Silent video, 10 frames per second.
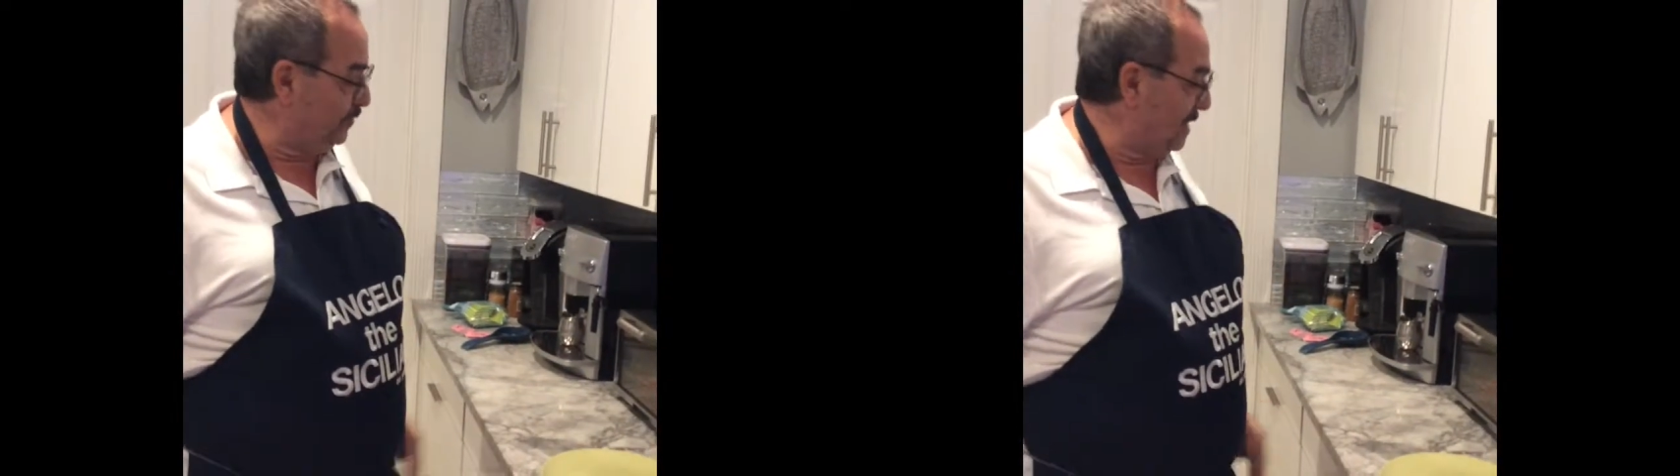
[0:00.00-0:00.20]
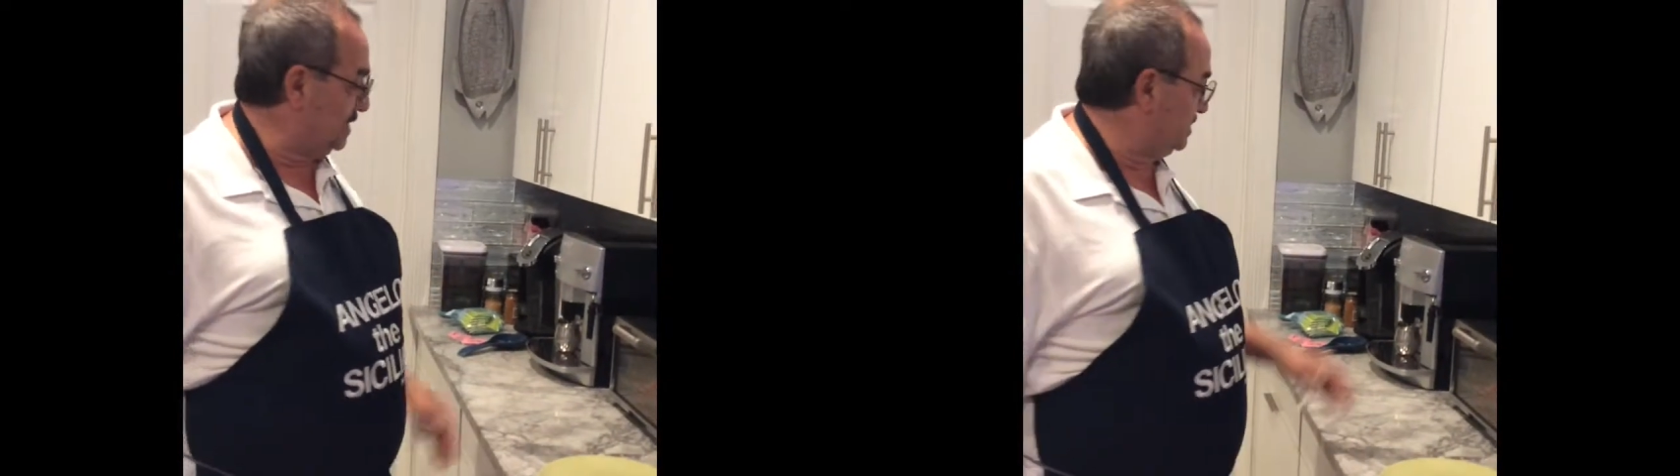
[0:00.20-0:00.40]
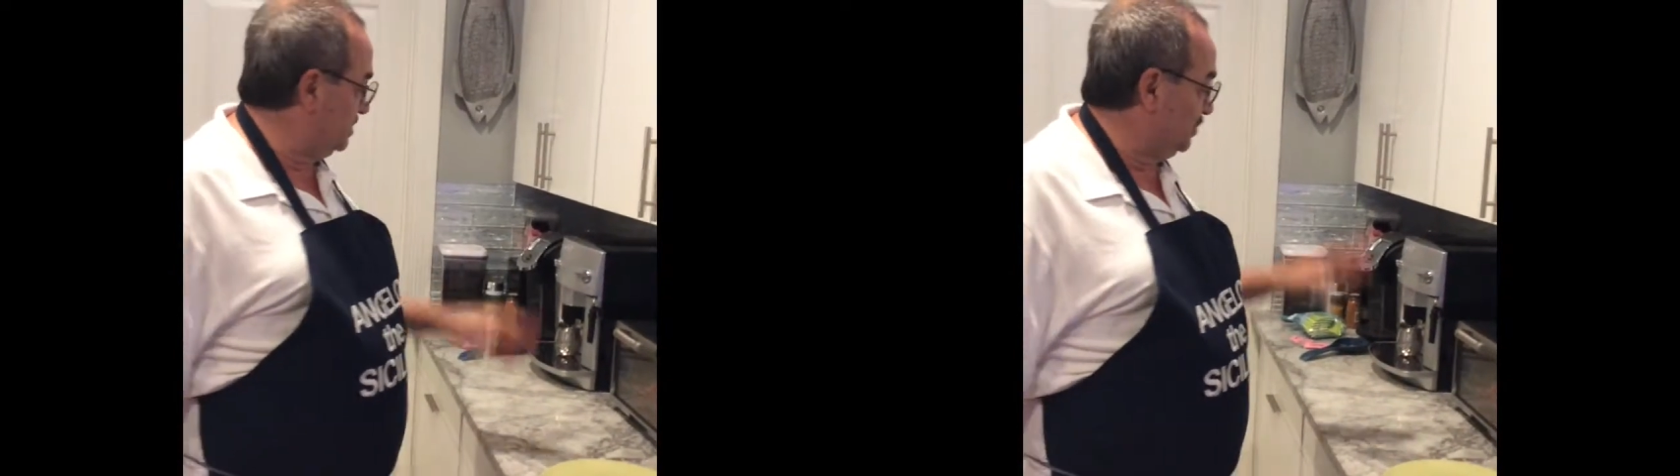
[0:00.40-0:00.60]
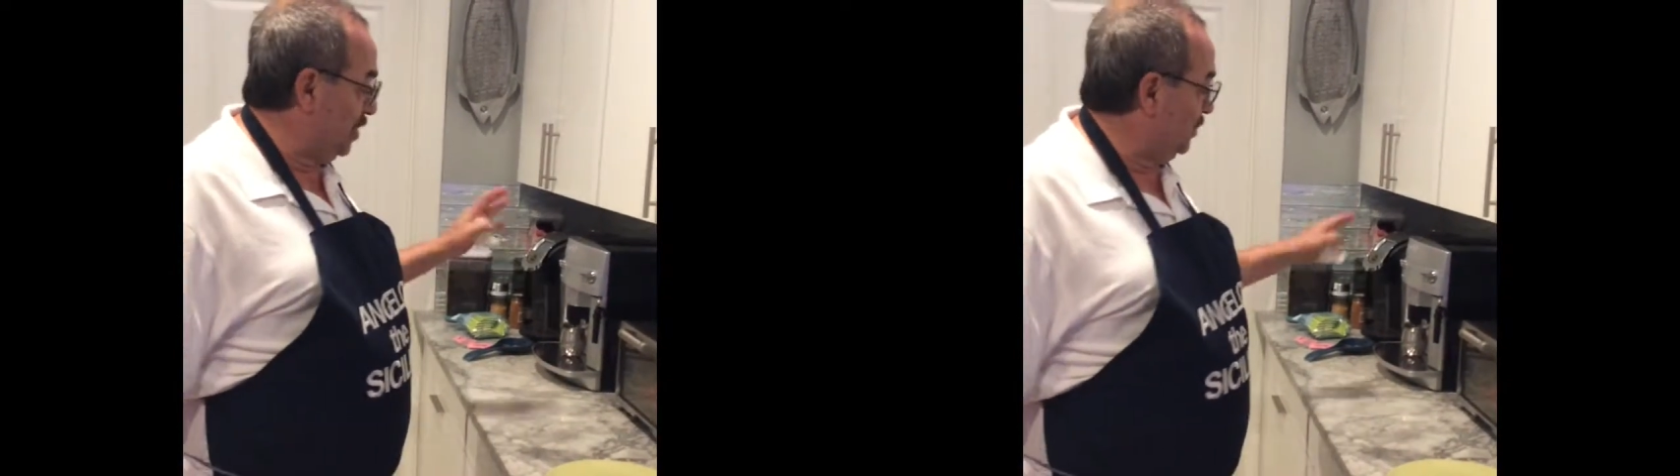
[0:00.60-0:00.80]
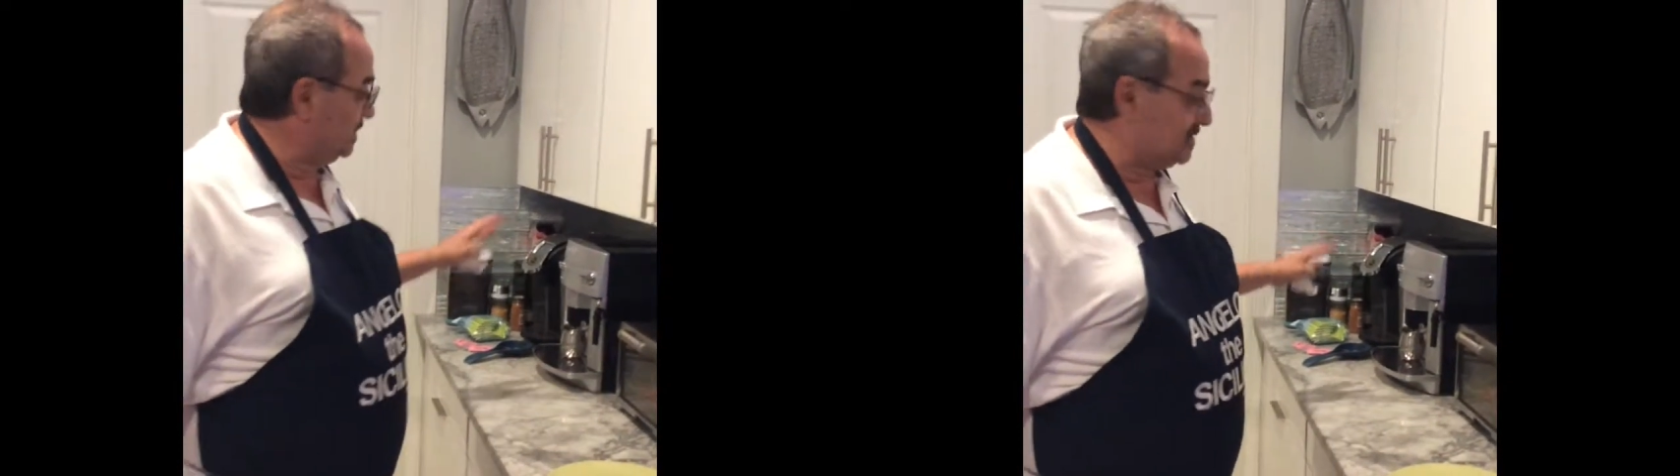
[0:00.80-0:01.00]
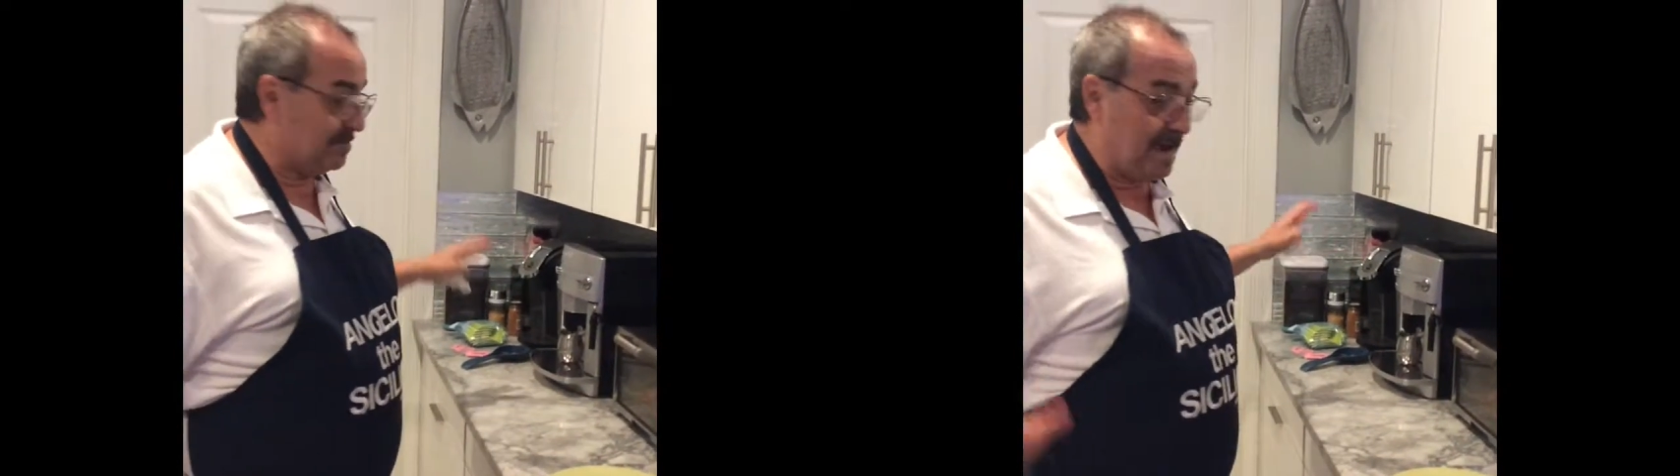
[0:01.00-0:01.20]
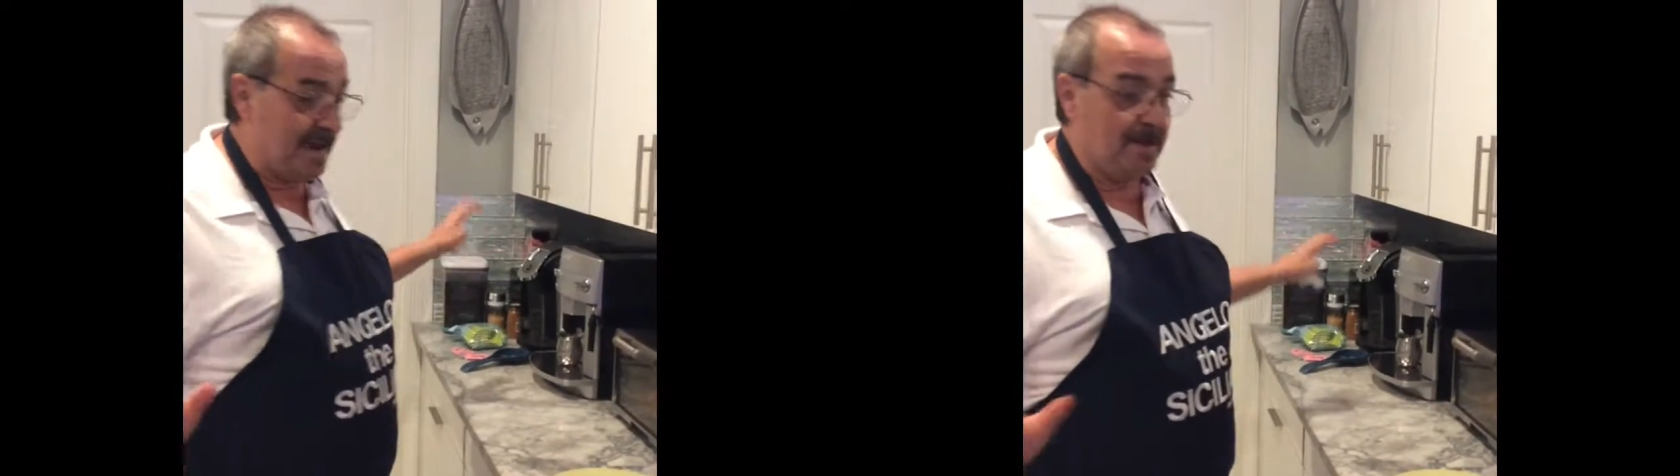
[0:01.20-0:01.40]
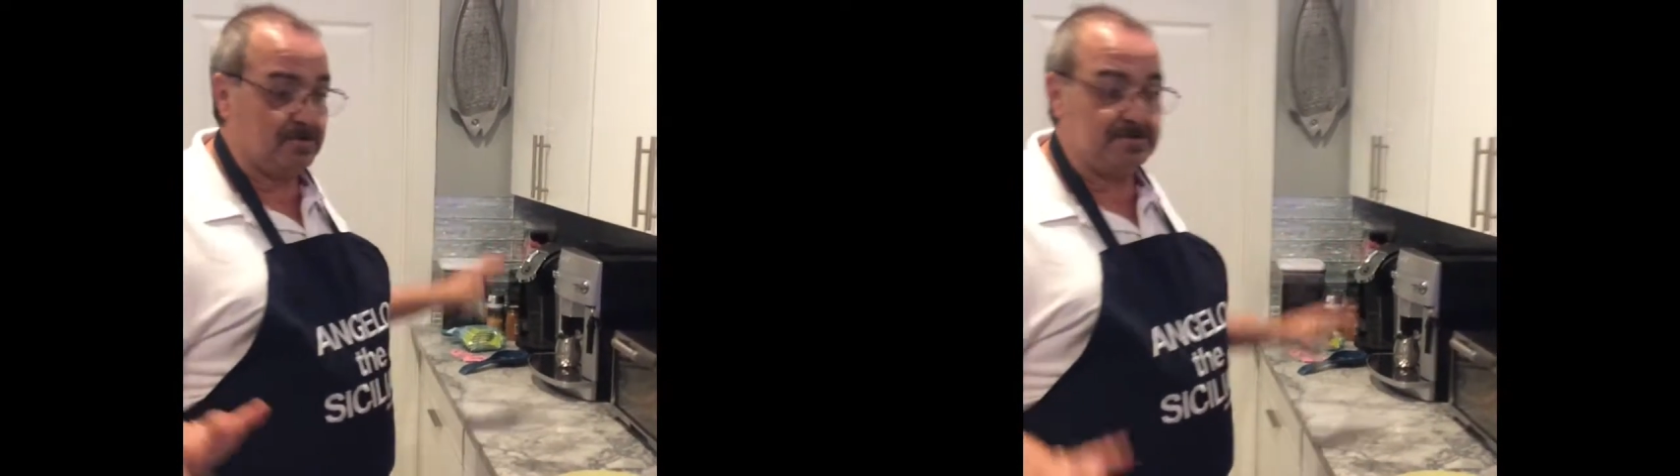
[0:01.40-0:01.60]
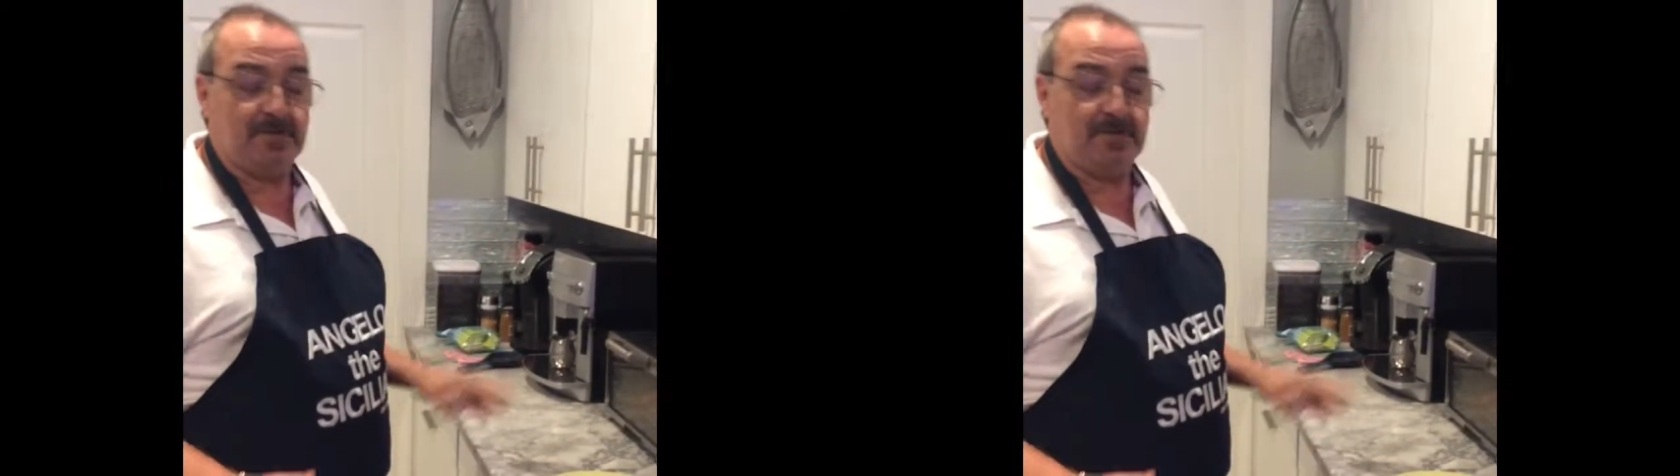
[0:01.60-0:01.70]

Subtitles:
As you notice in my house,